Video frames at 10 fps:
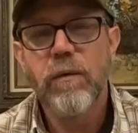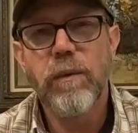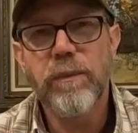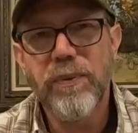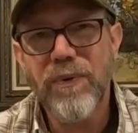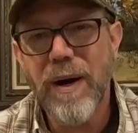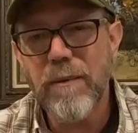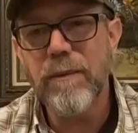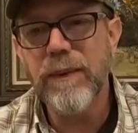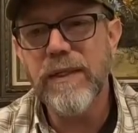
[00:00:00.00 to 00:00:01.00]
would
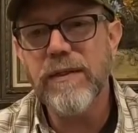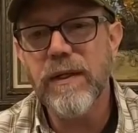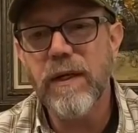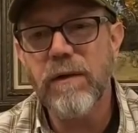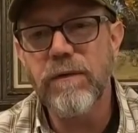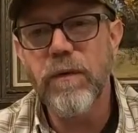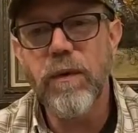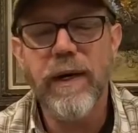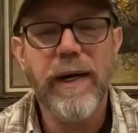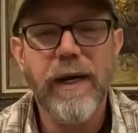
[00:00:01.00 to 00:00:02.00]
probably sell
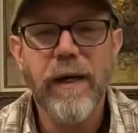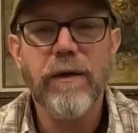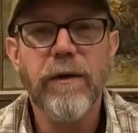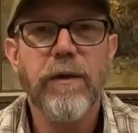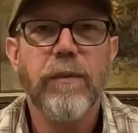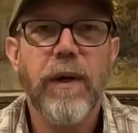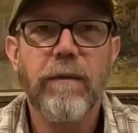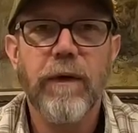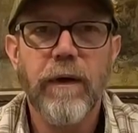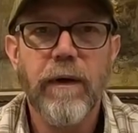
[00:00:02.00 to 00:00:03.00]
for $800 to
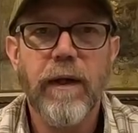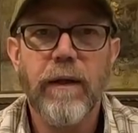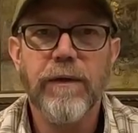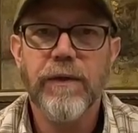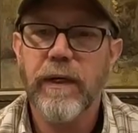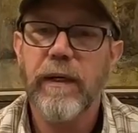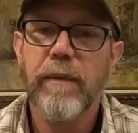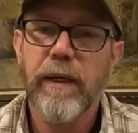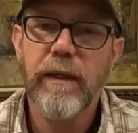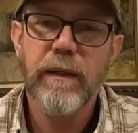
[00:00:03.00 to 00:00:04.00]
$1,200 on
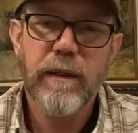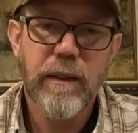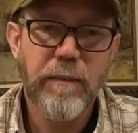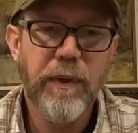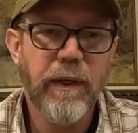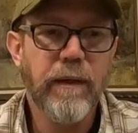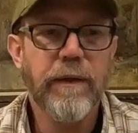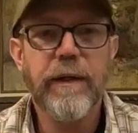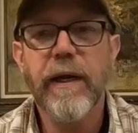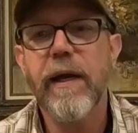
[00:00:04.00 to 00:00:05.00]
eBay, depending on
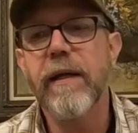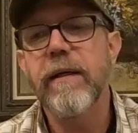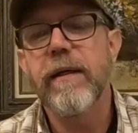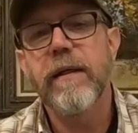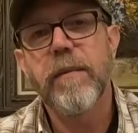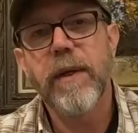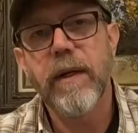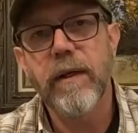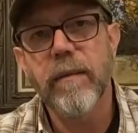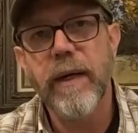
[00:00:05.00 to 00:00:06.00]
the day,
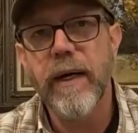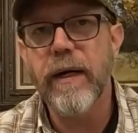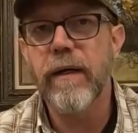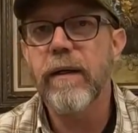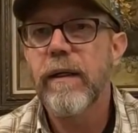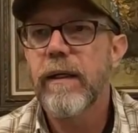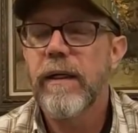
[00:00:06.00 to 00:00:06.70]
depending on the buyer.